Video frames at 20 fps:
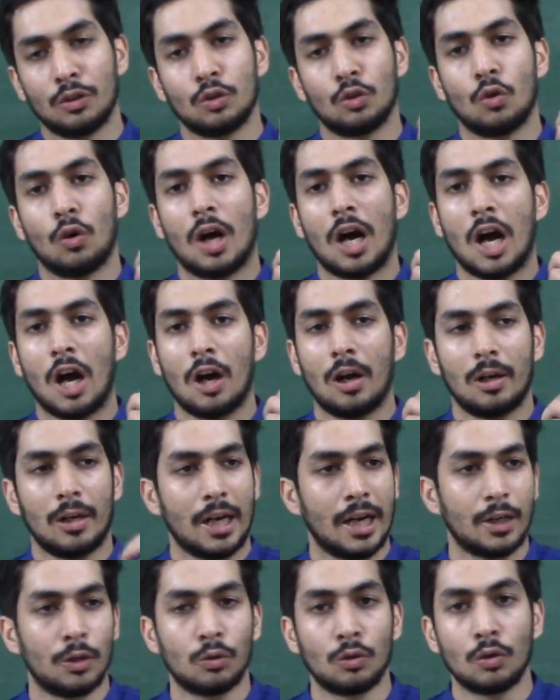though
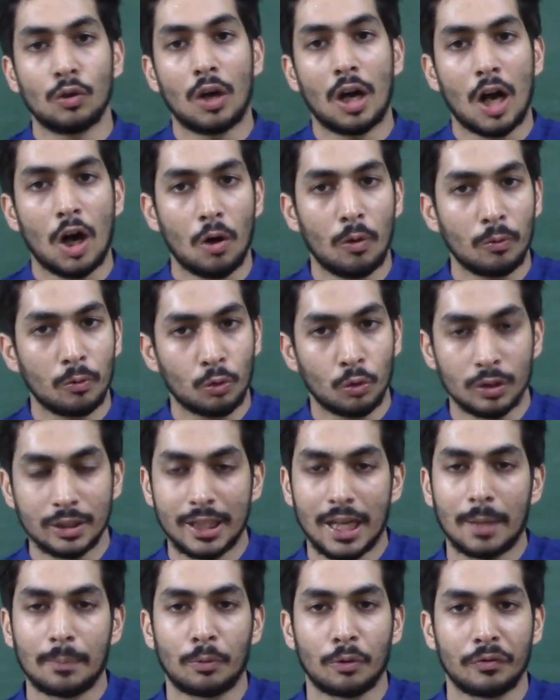I don't know how good
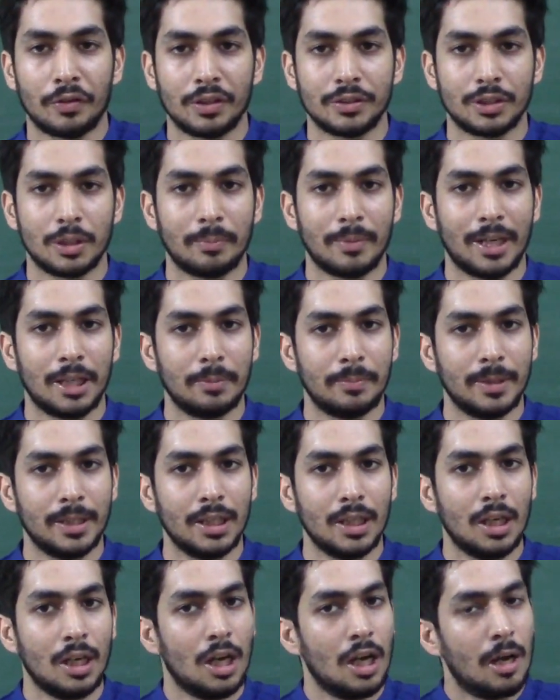that professor might
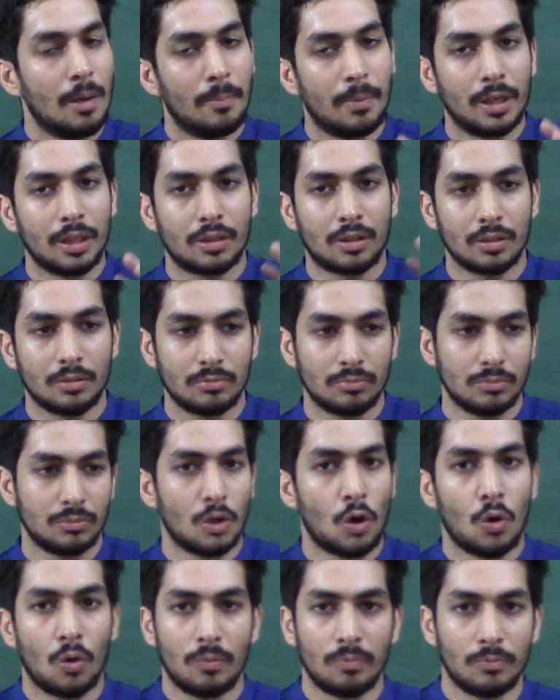be, but
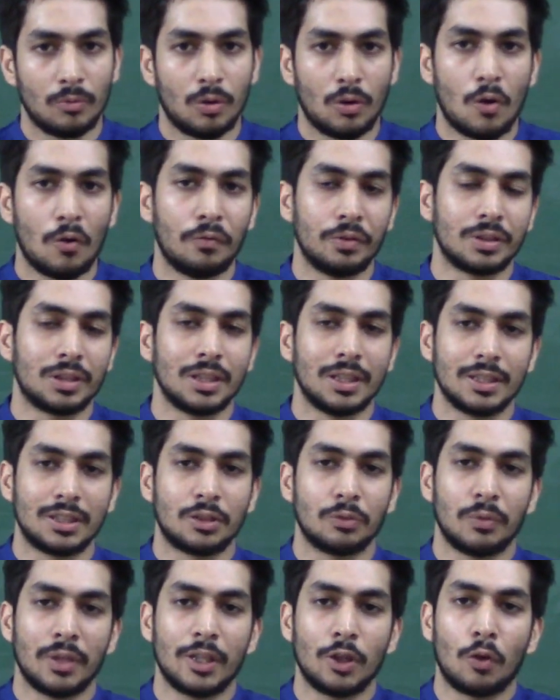obviously
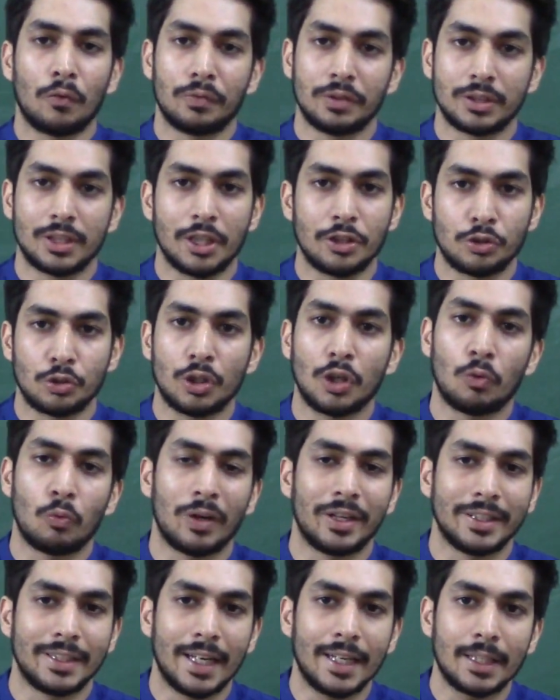it's very obvious that you should
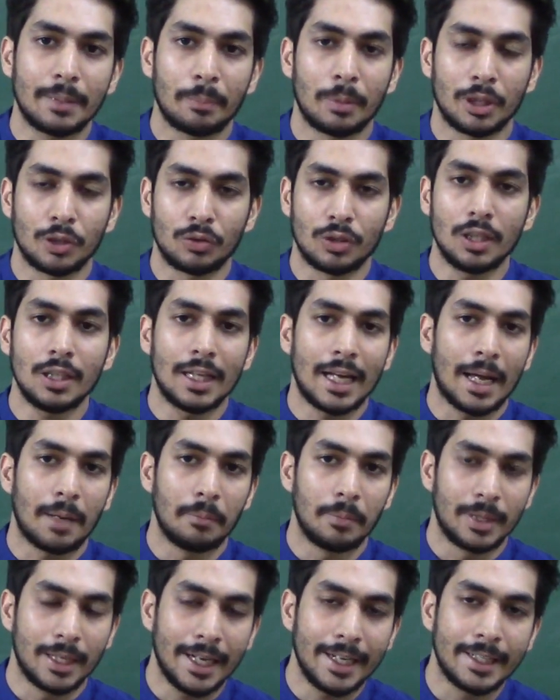avoid that particular
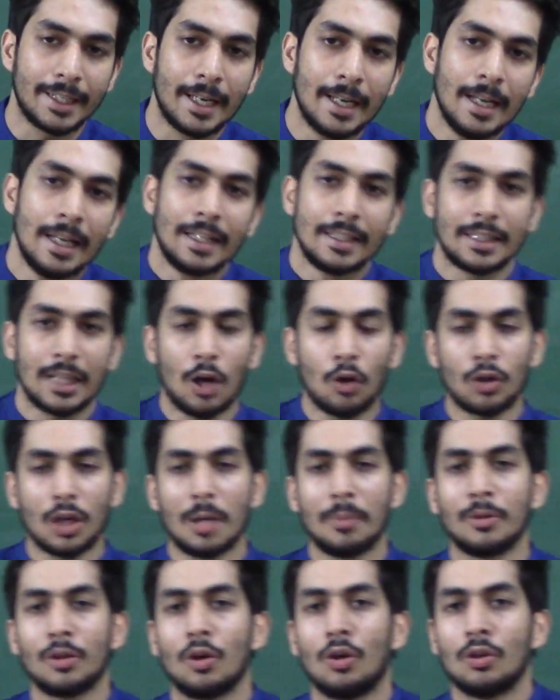lab, right? Now
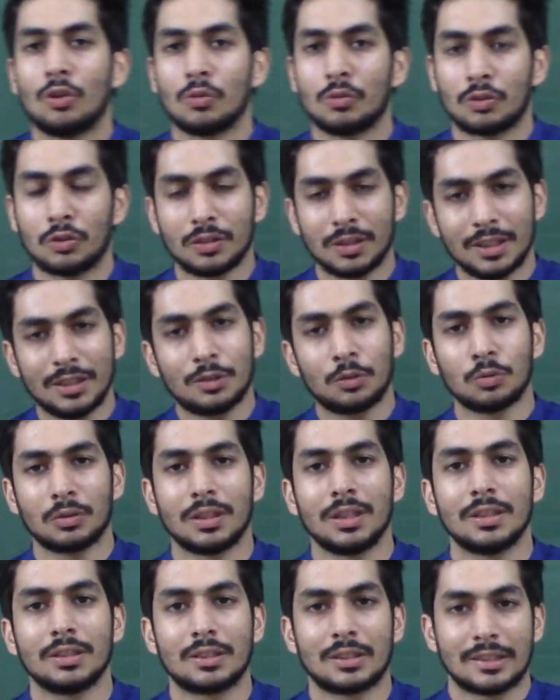coming on to, so these two
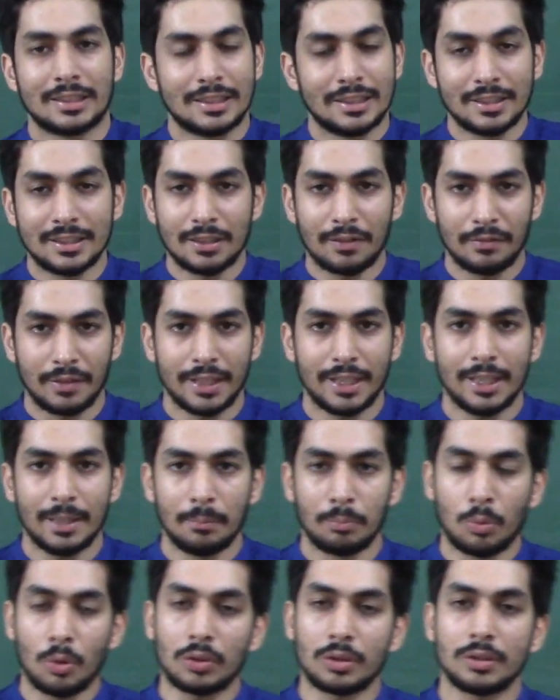things, these are very
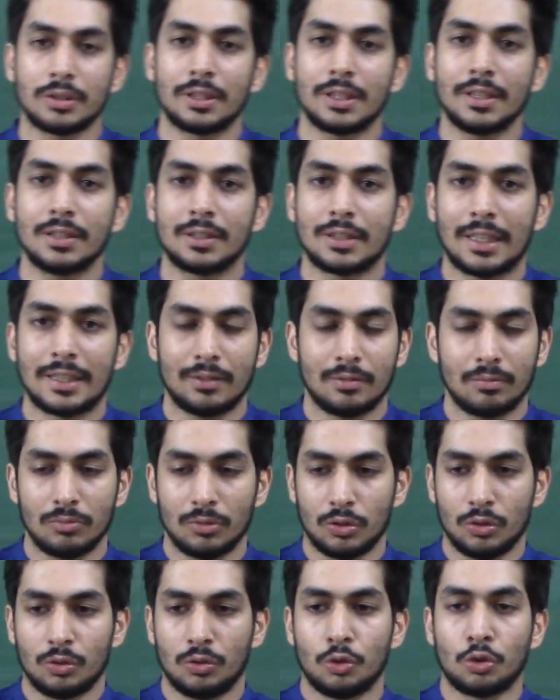important things, and
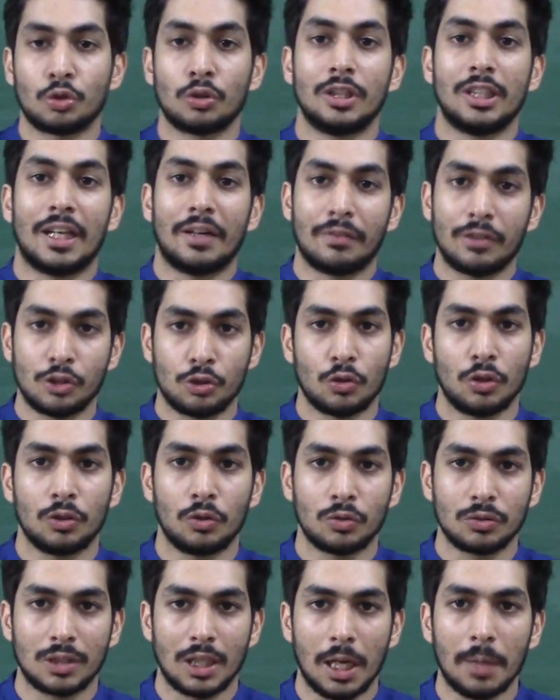you should never join
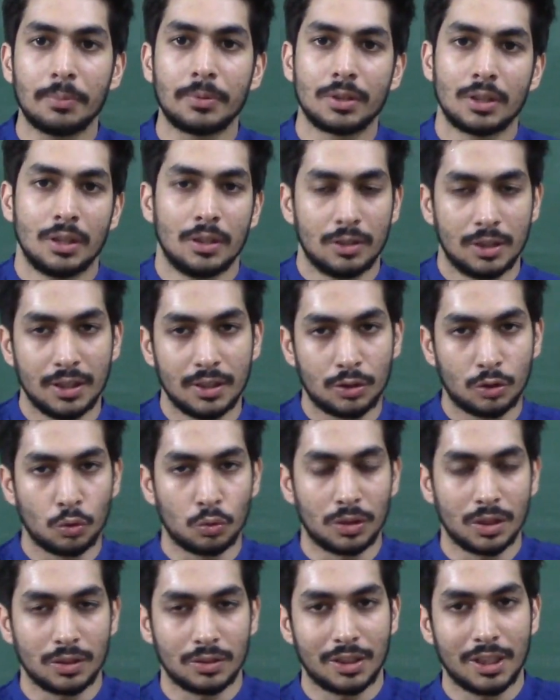those labs. These two
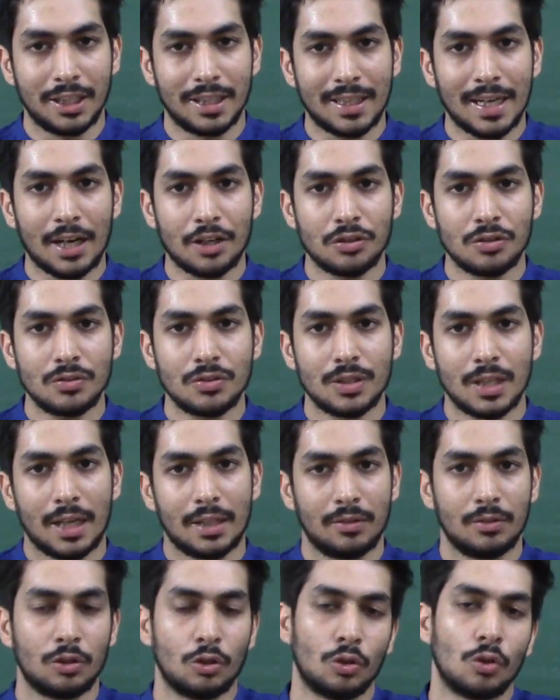things, retractions
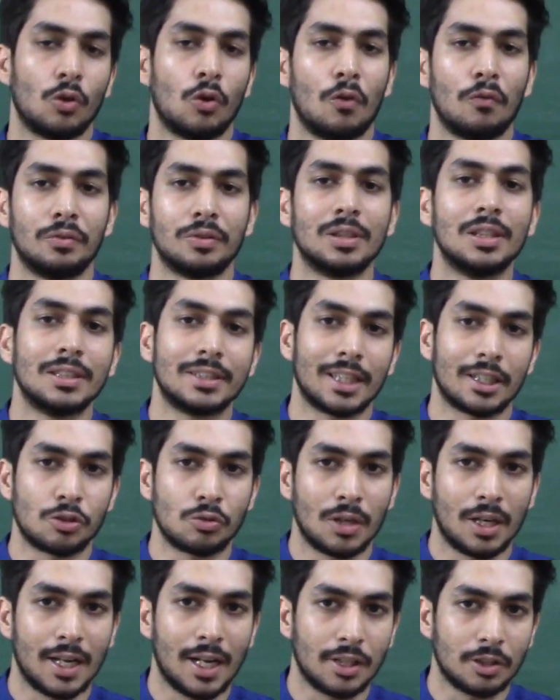and, you know, obviously
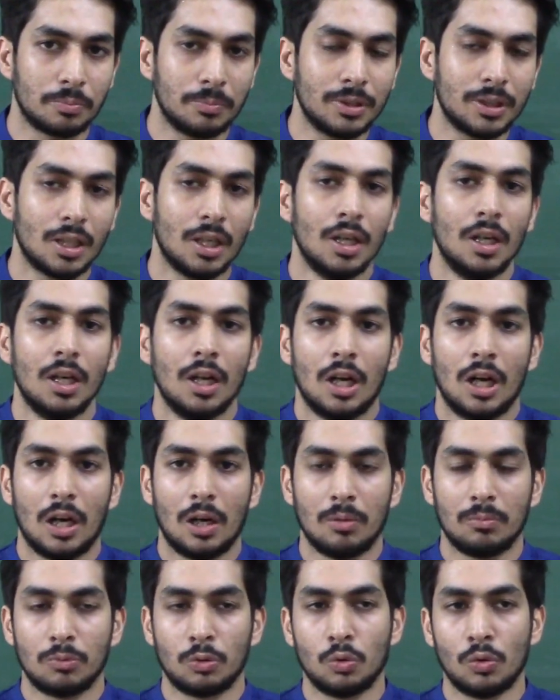sexual harassment,
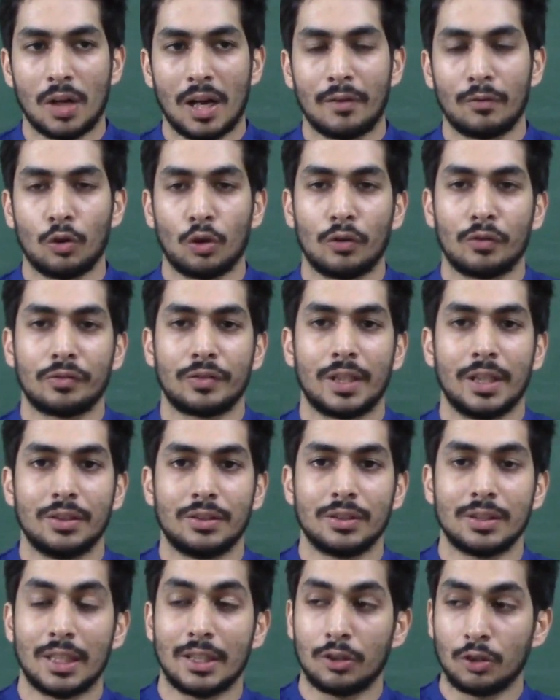who have a lot of
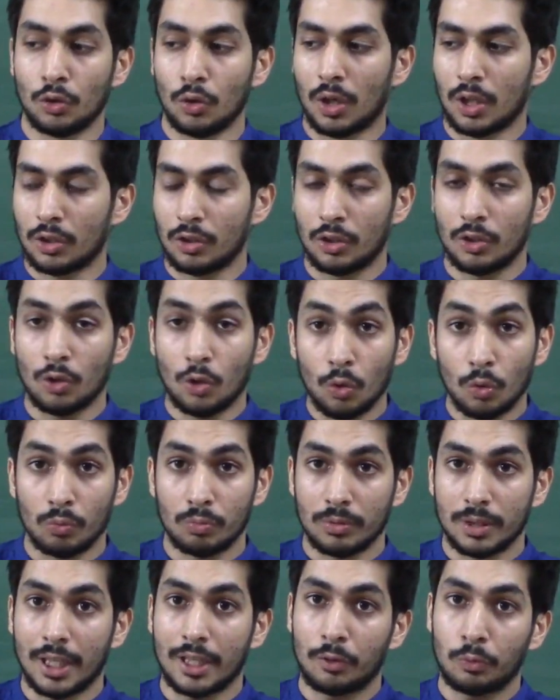cases, and you are
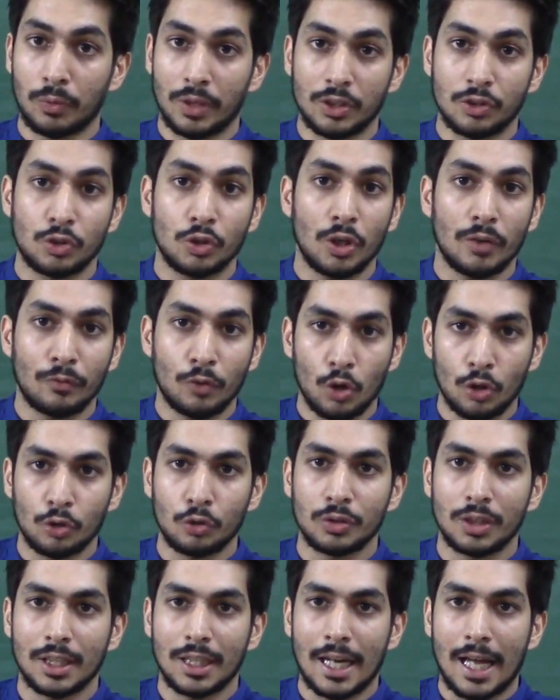know that once you have gone
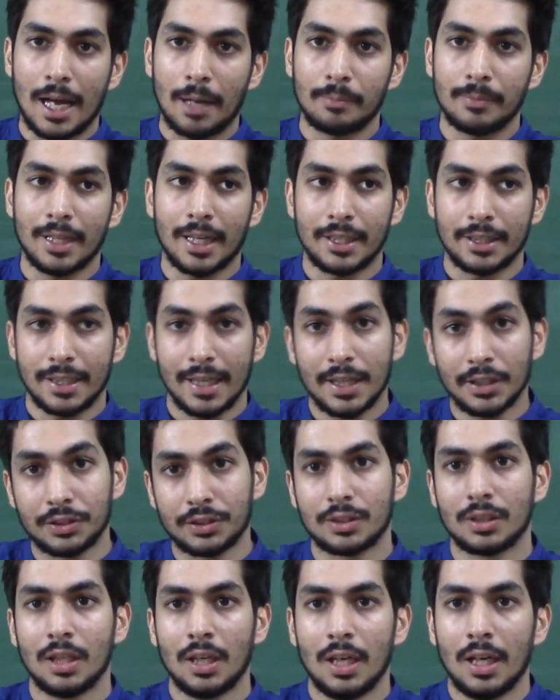to the lab that
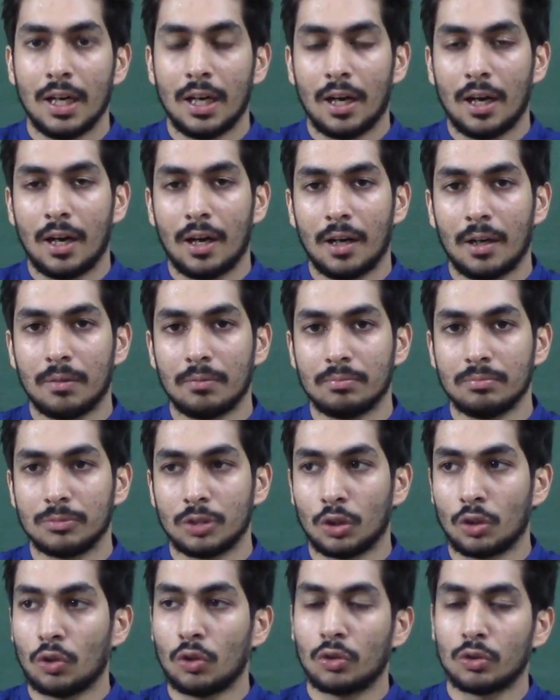yes,
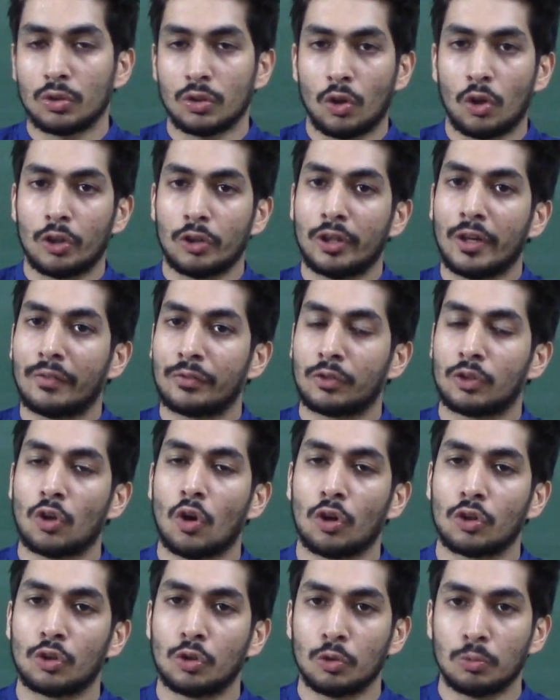you know, or you have
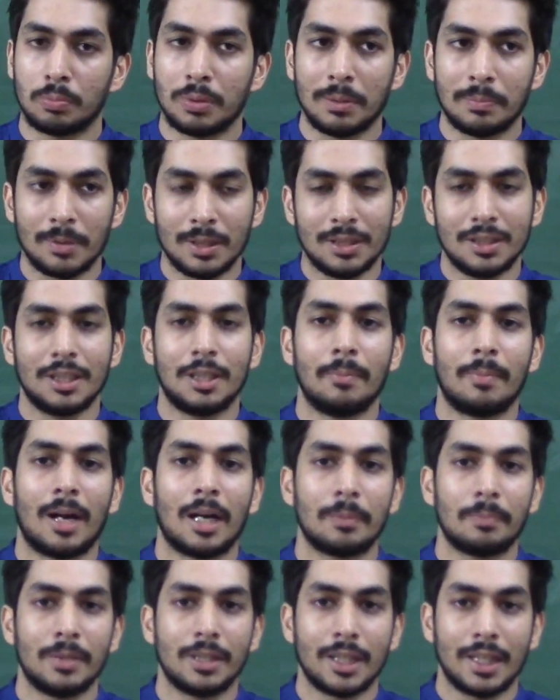talked to people in the
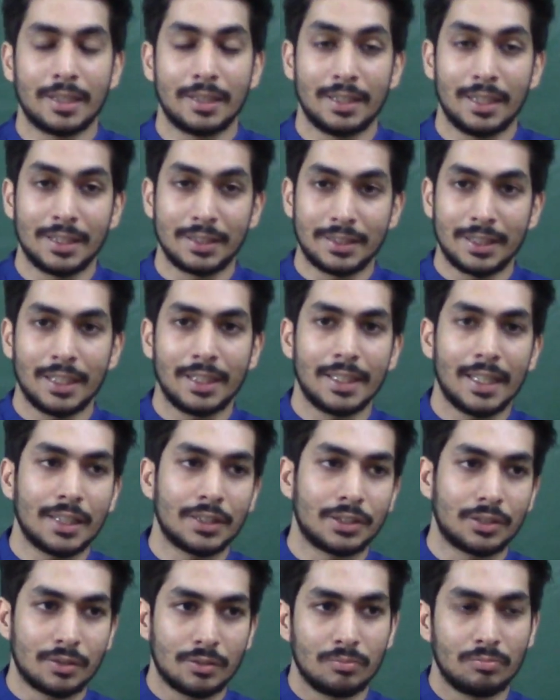department and they say
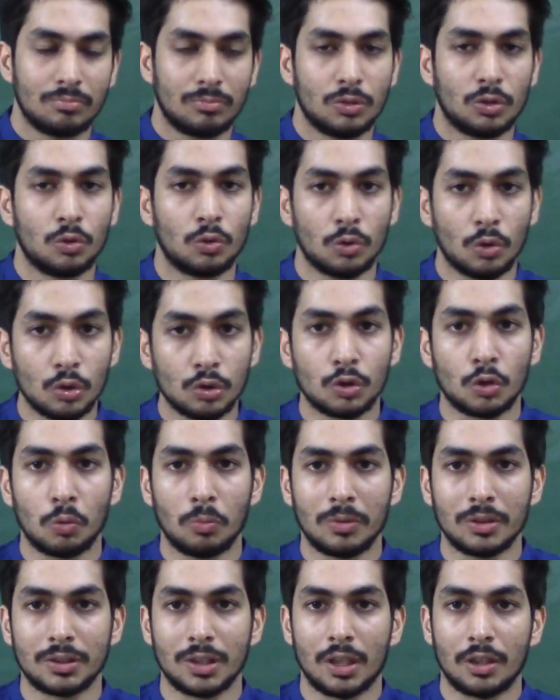yes, those
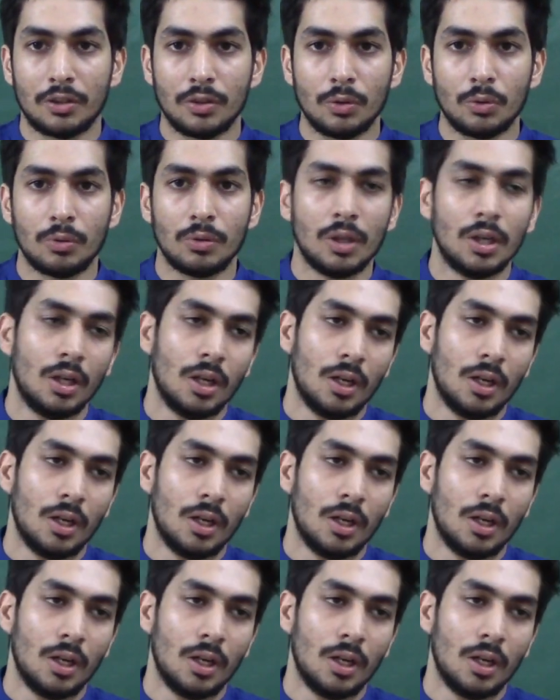rumors are true,